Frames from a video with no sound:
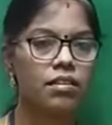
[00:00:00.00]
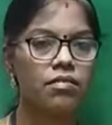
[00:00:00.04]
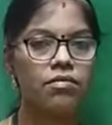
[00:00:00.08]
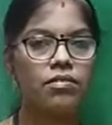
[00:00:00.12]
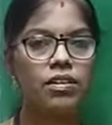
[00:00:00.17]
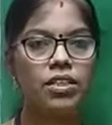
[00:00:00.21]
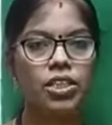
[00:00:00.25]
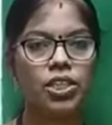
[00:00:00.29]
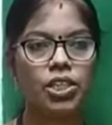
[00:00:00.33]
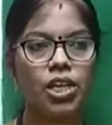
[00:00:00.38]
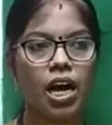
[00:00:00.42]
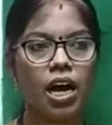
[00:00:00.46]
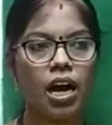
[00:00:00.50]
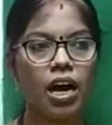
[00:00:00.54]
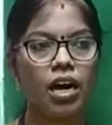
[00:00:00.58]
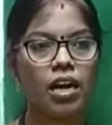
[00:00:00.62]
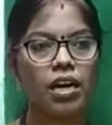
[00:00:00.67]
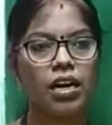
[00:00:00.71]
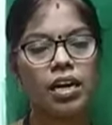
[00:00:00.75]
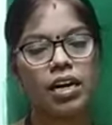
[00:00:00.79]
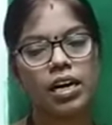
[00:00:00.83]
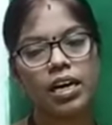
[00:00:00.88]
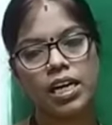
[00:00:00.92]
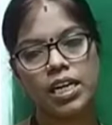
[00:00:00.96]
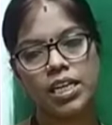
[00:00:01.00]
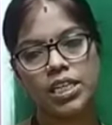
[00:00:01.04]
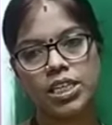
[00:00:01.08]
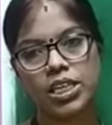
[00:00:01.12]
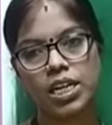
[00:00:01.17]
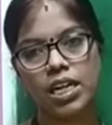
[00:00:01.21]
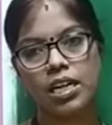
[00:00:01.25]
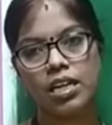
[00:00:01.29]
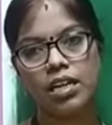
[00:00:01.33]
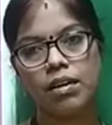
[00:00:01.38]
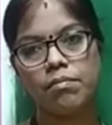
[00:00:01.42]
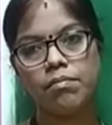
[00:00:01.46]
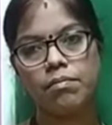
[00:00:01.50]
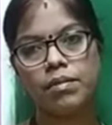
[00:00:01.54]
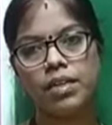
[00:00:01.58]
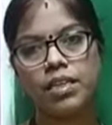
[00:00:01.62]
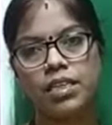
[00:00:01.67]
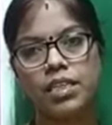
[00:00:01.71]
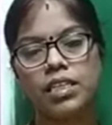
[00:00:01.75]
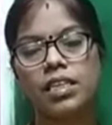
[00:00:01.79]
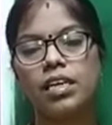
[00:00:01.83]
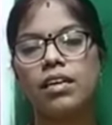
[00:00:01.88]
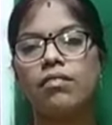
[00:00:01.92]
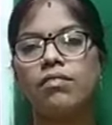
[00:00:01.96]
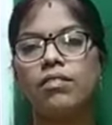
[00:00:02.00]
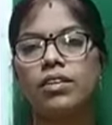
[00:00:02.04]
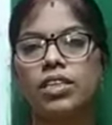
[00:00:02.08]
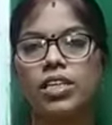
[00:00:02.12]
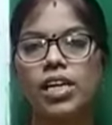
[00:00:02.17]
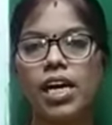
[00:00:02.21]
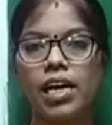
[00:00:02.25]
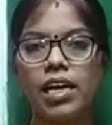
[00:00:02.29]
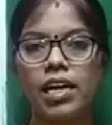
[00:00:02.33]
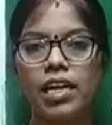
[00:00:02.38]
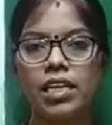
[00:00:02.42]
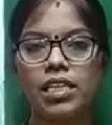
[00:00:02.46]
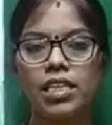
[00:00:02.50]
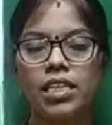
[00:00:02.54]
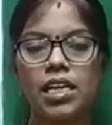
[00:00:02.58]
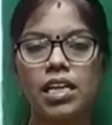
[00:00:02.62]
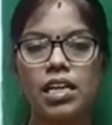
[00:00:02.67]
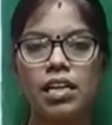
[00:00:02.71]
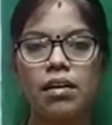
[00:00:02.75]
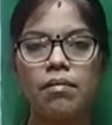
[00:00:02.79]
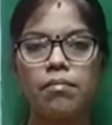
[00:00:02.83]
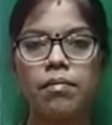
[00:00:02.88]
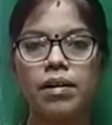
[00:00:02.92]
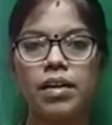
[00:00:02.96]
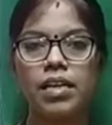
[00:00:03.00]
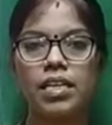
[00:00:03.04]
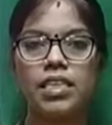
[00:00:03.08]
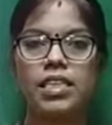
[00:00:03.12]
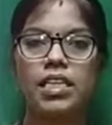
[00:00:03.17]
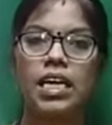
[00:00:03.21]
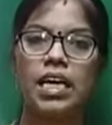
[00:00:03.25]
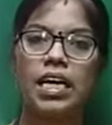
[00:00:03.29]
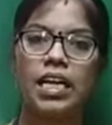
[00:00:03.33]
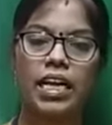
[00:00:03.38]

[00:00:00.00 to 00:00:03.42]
which are rational numbers. Which are rational numbers?